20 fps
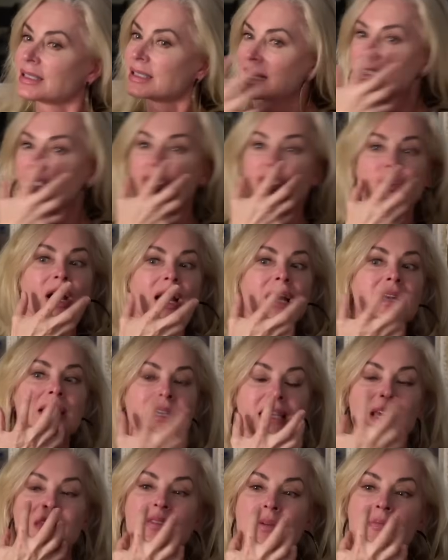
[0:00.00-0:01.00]
Yes, it's trying
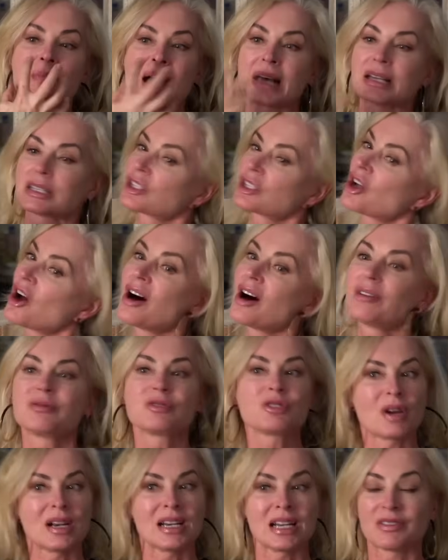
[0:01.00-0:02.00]
to get the mask
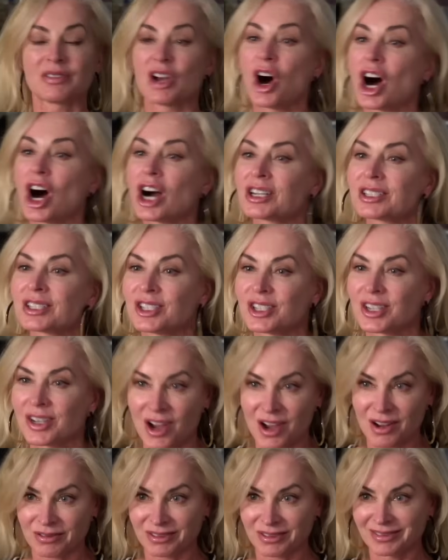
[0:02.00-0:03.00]
off, trying to get the oxygen
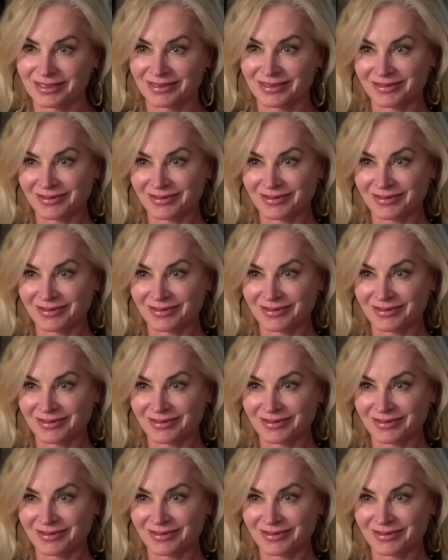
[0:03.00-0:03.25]
off.